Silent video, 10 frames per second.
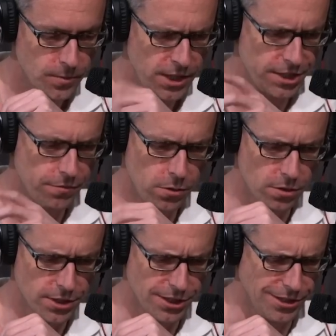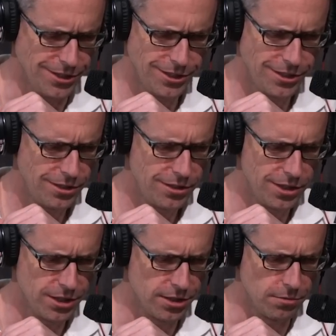This, of course, is
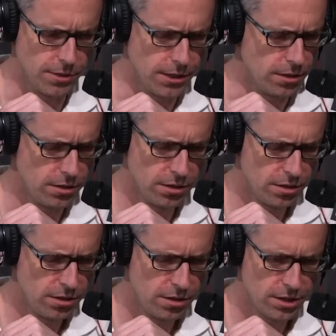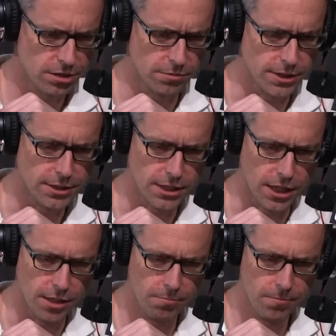a surreal
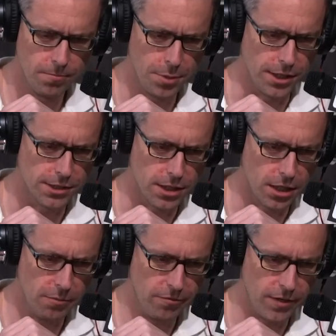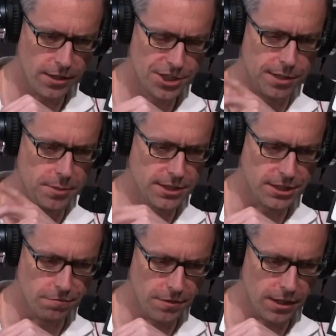time being a Tottenham fan. Champions
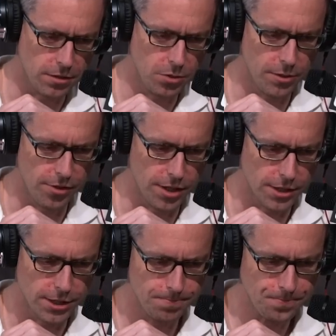League final, who would have thunk it?